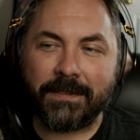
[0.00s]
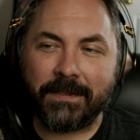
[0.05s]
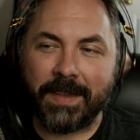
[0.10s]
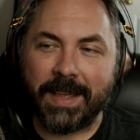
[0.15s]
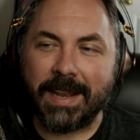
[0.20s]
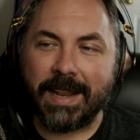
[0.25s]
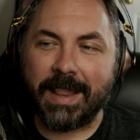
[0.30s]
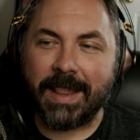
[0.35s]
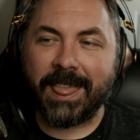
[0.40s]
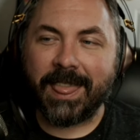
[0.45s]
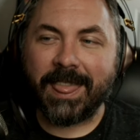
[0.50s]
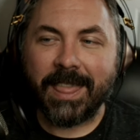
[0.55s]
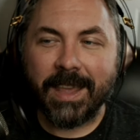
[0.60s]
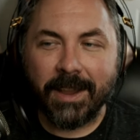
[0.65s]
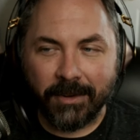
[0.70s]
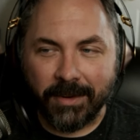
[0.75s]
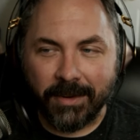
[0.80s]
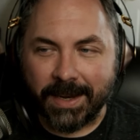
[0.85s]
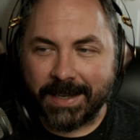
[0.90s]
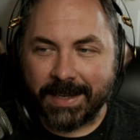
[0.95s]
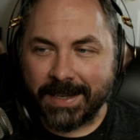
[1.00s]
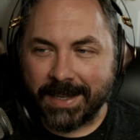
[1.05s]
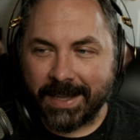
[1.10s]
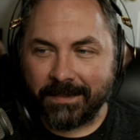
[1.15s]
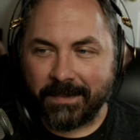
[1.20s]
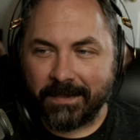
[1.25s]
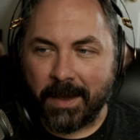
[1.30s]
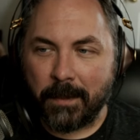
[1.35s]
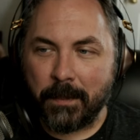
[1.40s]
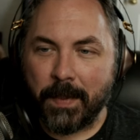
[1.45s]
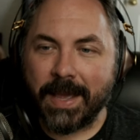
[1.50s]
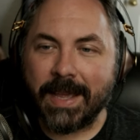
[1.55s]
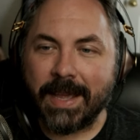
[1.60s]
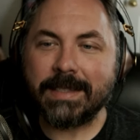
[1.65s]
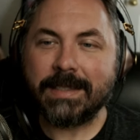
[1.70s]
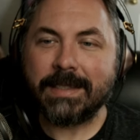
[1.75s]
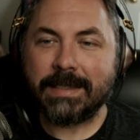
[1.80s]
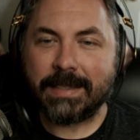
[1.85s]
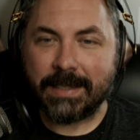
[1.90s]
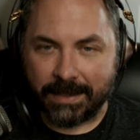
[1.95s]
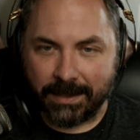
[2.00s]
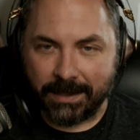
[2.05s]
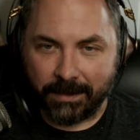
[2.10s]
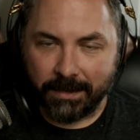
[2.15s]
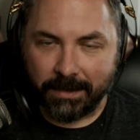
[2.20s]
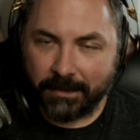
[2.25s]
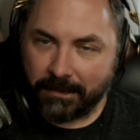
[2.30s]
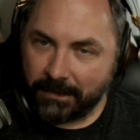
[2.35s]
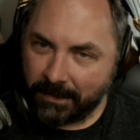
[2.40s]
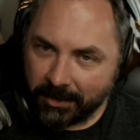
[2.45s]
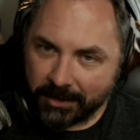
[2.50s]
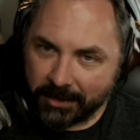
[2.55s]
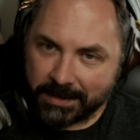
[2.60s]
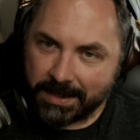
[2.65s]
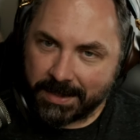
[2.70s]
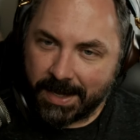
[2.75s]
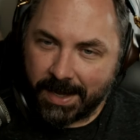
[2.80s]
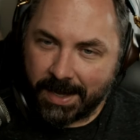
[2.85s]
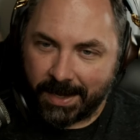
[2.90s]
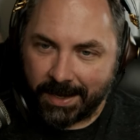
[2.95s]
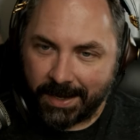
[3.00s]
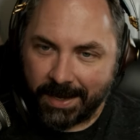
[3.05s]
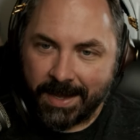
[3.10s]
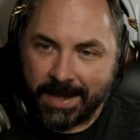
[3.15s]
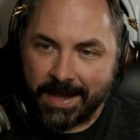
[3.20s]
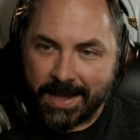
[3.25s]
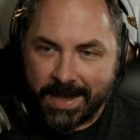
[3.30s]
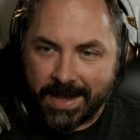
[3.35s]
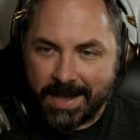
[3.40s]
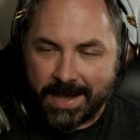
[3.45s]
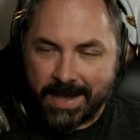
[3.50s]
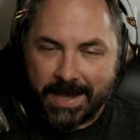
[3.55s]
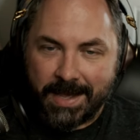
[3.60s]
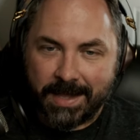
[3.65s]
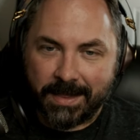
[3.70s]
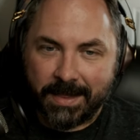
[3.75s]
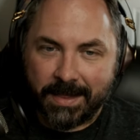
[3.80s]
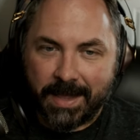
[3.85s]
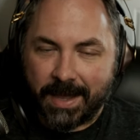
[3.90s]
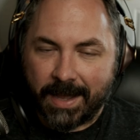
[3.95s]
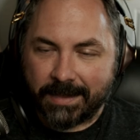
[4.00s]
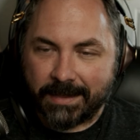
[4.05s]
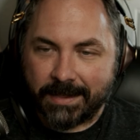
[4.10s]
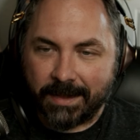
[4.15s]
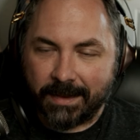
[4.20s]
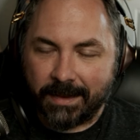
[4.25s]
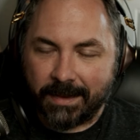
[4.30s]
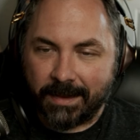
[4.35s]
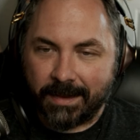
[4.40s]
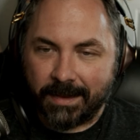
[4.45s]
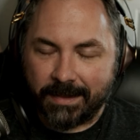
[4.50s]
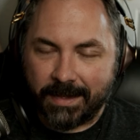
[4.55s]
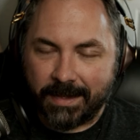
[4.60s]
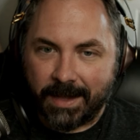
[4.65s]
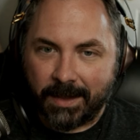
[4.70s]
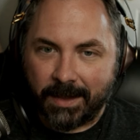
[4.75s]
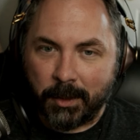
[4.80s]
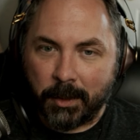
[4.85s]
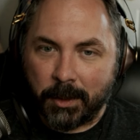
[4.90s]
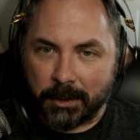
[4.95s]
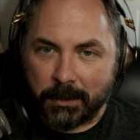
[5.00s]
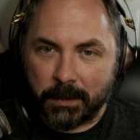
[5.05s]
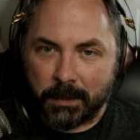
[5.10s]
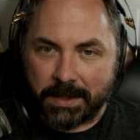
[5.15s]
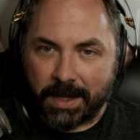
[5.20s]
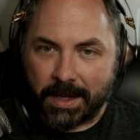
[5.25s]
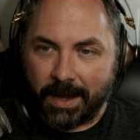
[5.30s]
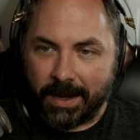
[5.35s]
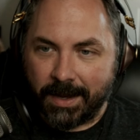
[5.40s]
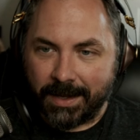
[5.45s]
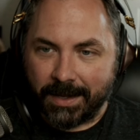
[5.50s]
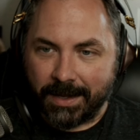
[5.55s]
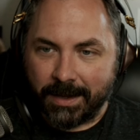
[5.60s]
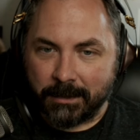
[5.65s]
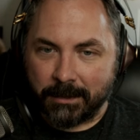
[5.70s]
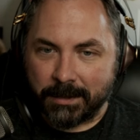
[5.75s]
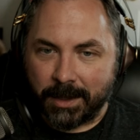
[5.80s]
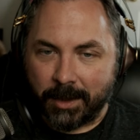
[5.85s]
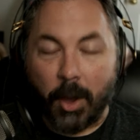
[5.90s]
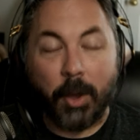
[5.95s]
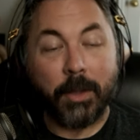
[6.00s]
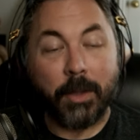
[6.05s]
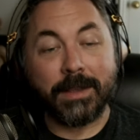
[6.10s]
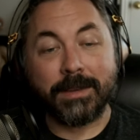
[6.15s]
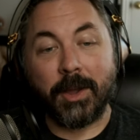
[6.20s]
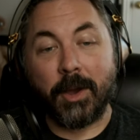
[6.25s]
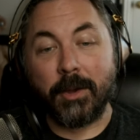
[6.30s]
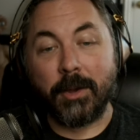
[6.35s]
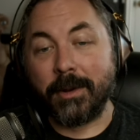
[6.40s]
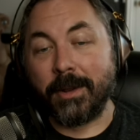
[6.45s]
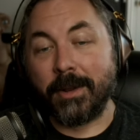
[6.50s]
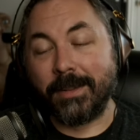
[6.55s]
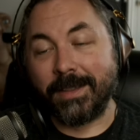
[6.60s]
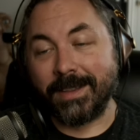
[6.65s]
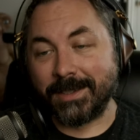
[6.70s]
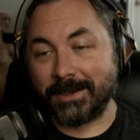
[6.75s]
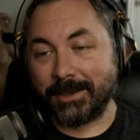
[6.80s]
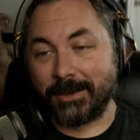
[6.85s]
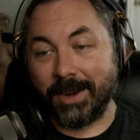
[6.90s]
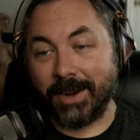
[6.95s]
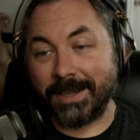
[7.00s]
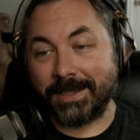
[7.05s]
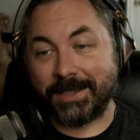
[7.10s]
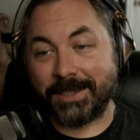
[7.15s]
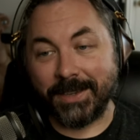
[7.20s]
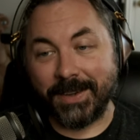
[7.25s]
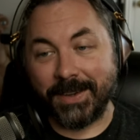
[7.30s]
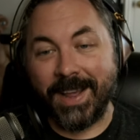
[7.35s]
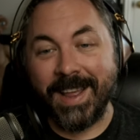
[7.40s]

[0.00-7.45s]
in theory to give up until the first day that Lucas was cutting and I was like, oh no, this is great too.